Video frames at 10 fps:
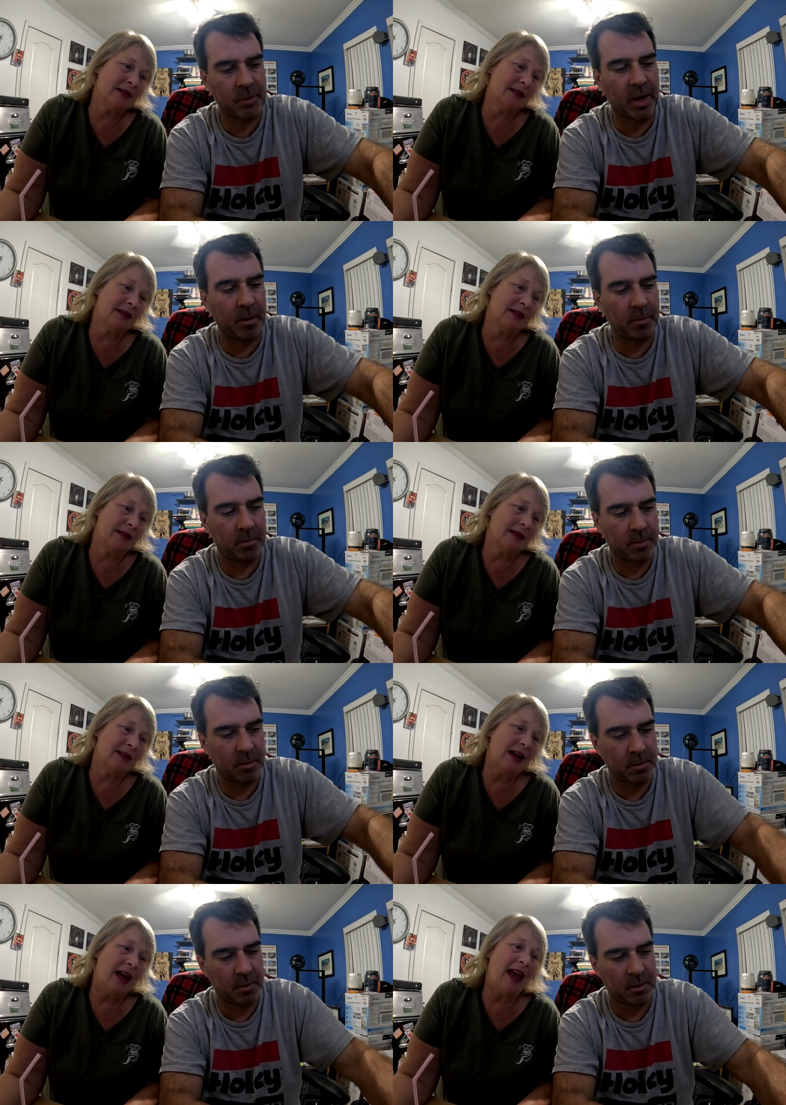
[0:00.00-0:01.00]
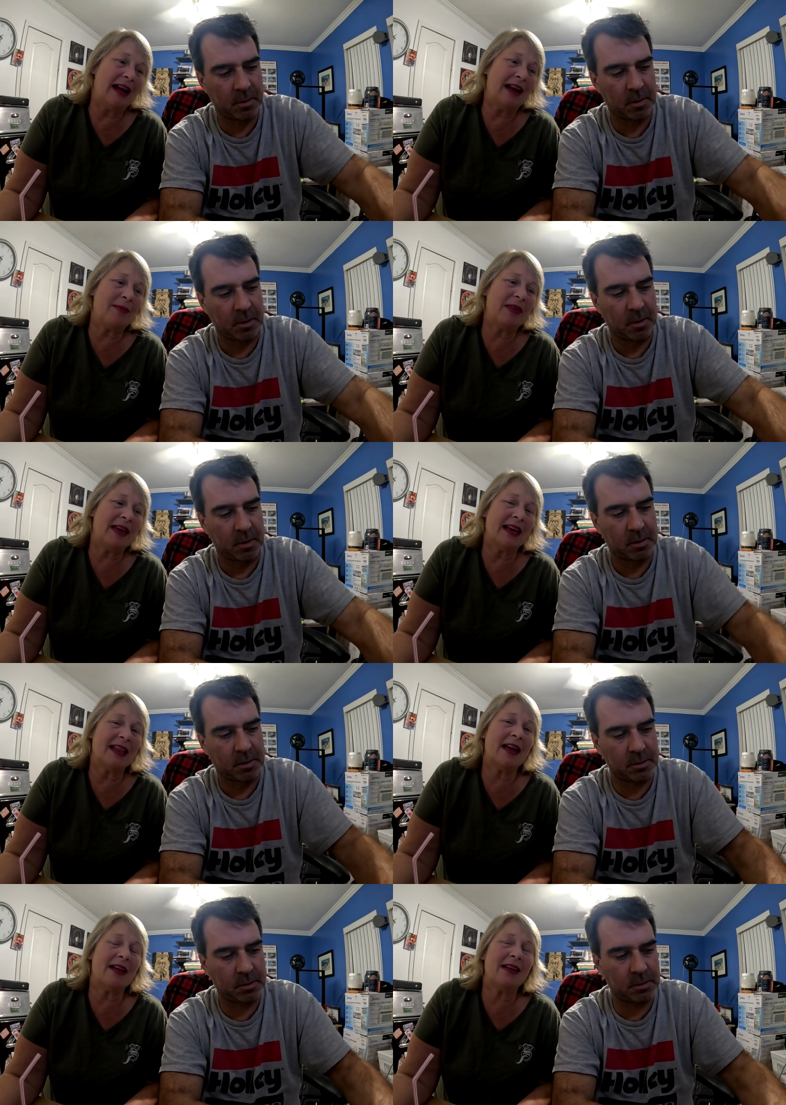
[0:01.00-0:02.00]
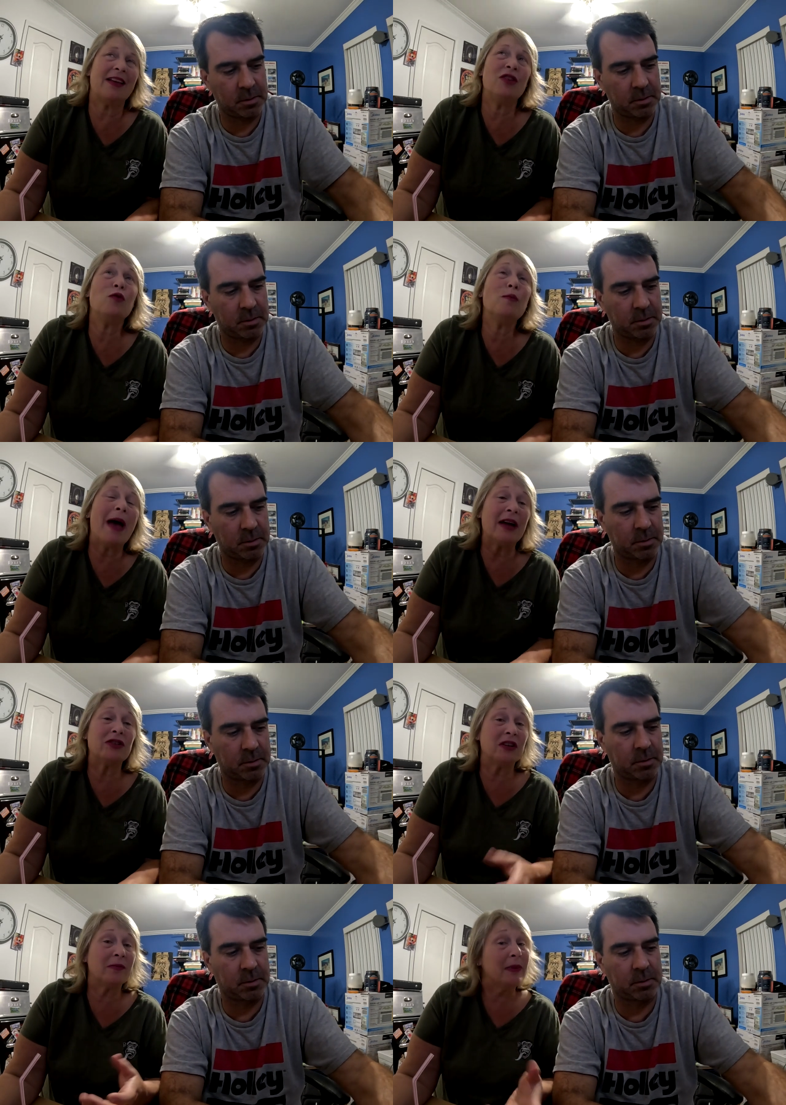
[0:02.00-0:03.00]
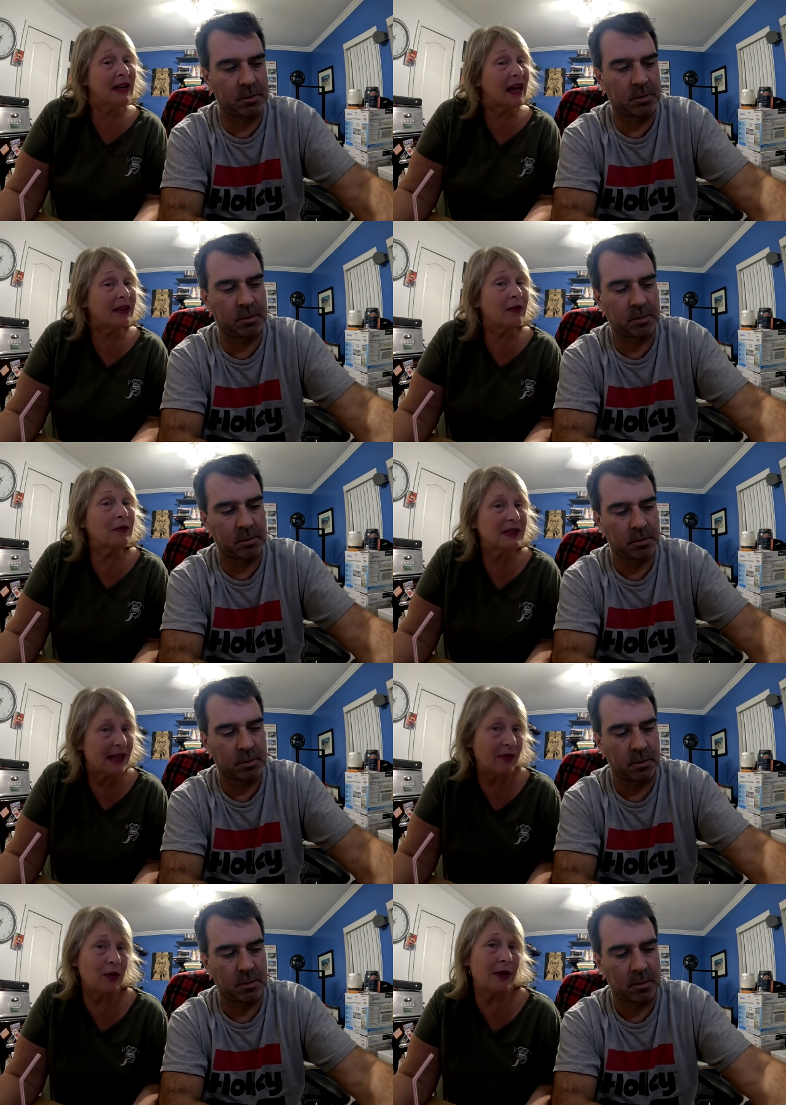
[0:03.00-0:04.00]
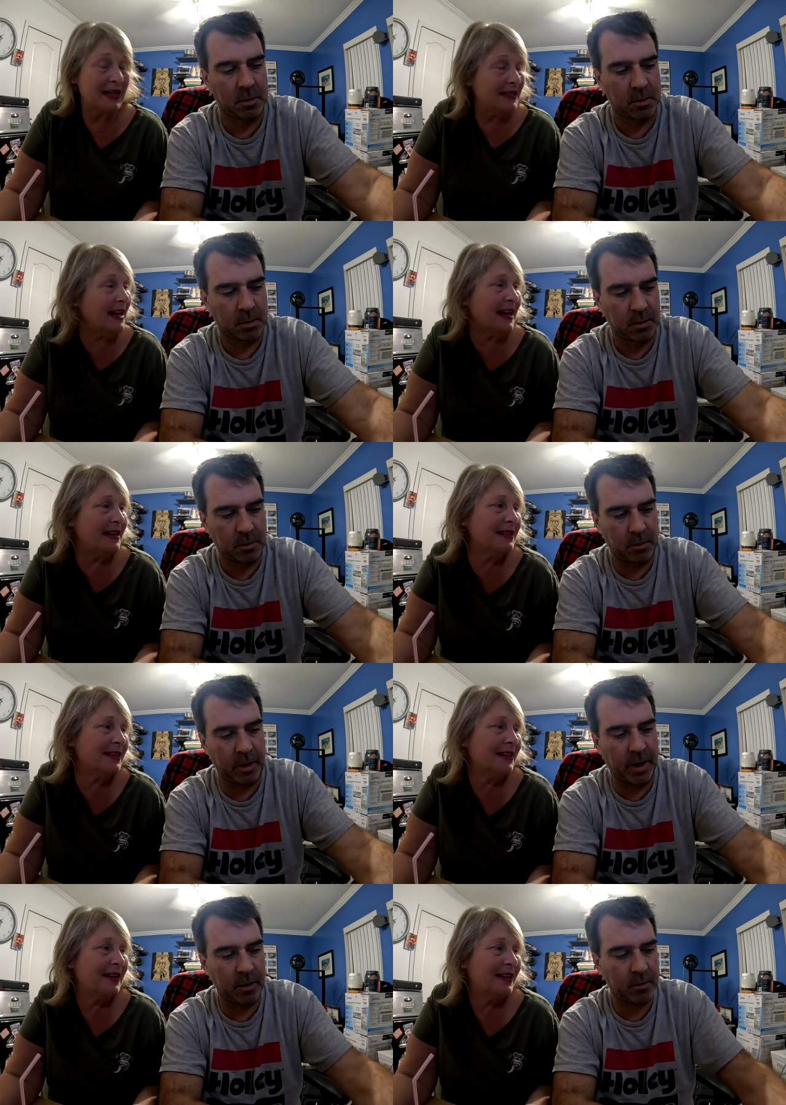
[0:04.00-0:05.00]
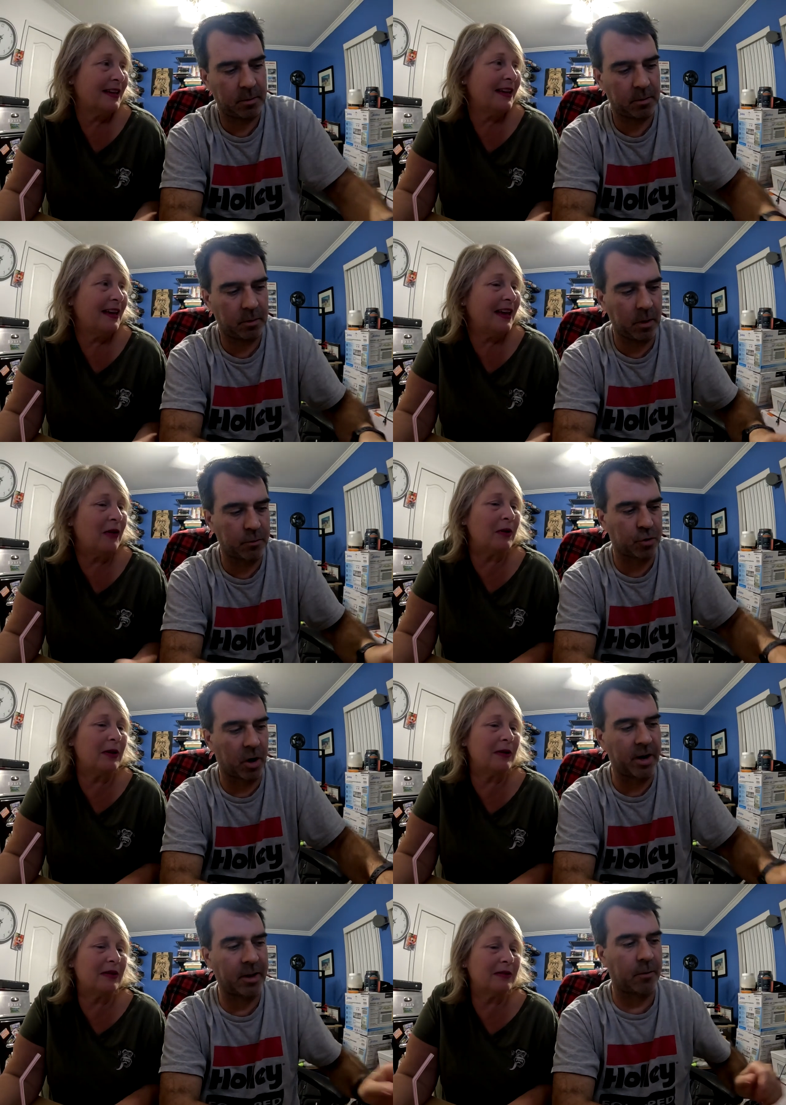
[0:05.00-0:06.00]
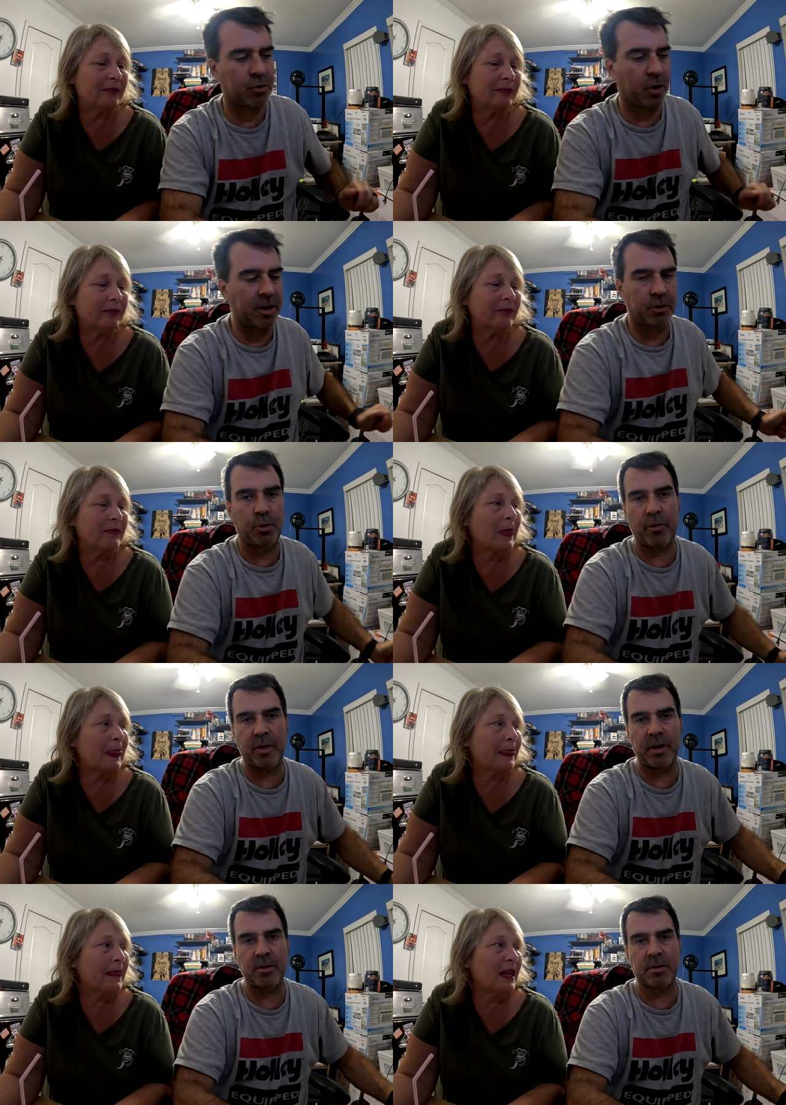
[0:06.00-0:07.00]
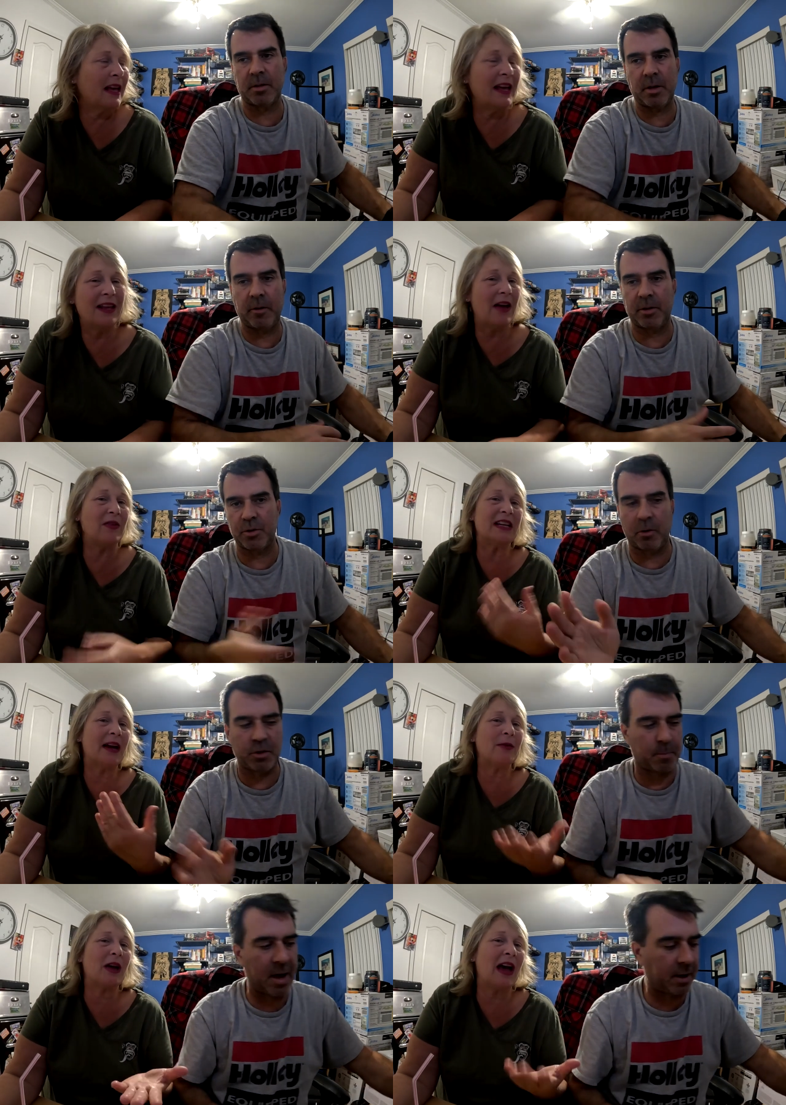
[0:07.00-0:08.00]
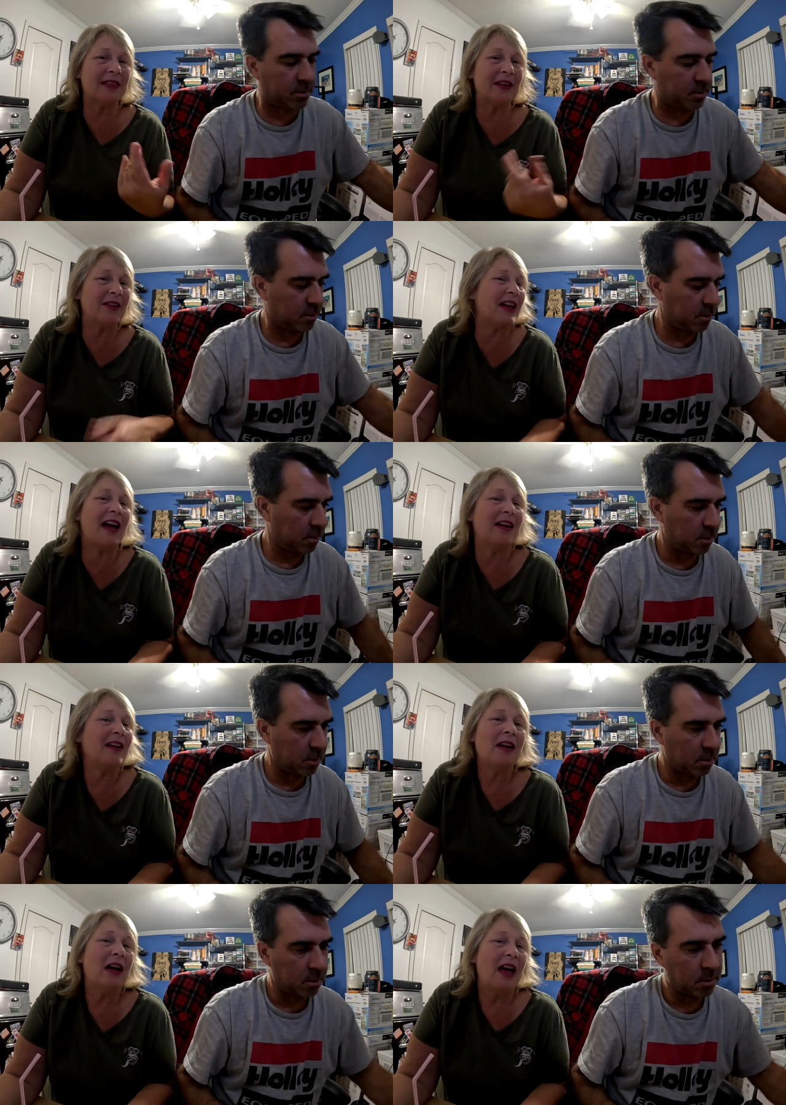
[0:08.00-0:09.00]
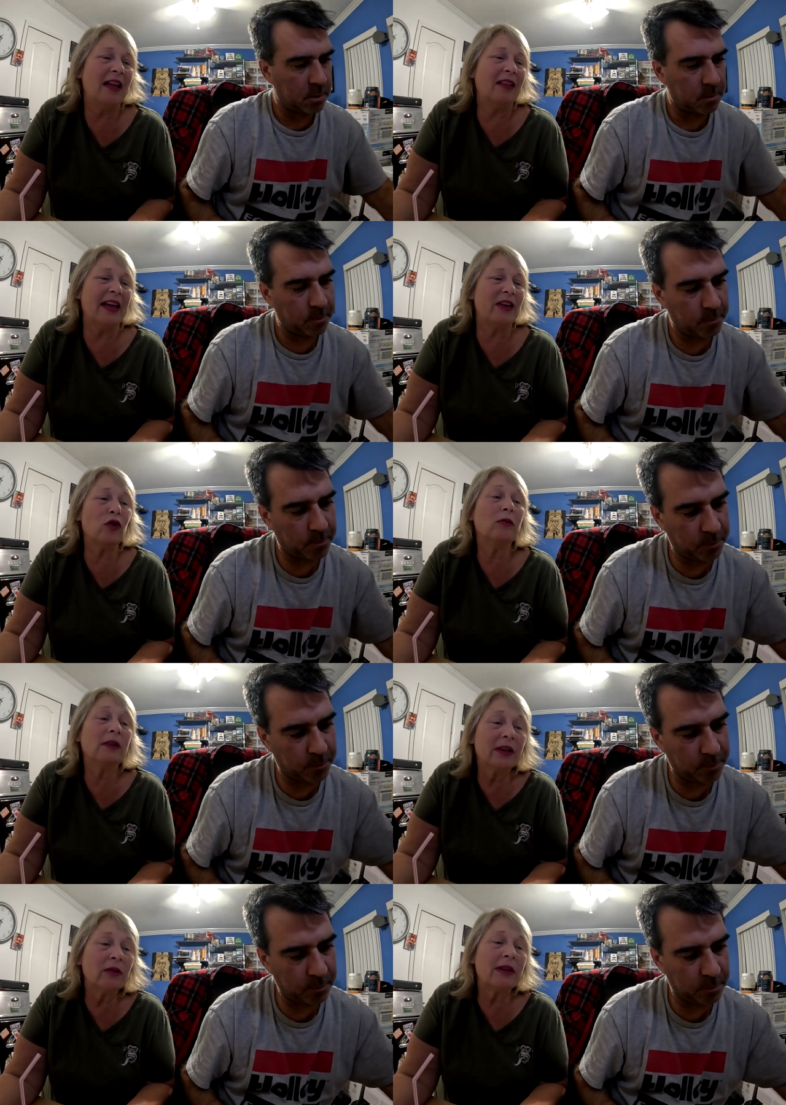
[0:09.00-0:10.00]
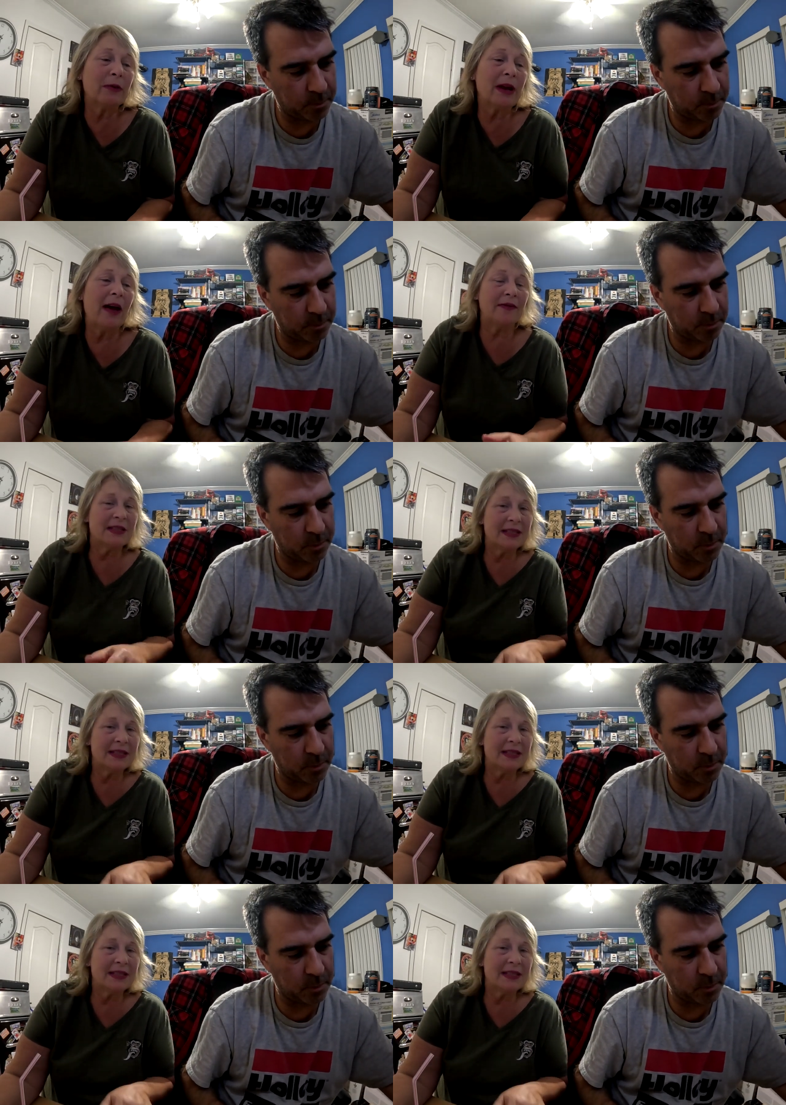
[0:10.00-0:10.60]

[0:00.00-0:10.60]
Speaker 1: Yeah. And I'm thinking that it can you imagine have been on there for seven or eight days?
Speaker 2: Yeah. Of trying to of trying to do things and, and every time you got
Speaker 1: there, yeah. And like you literally would have to